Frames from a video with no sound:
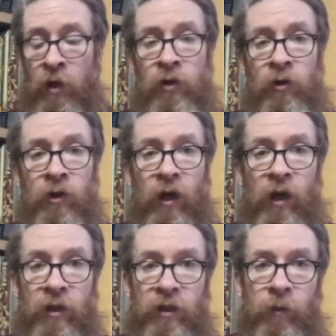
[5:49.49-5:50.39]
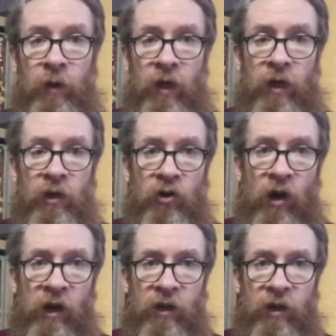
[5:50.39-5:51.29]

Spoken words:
you're going to be trying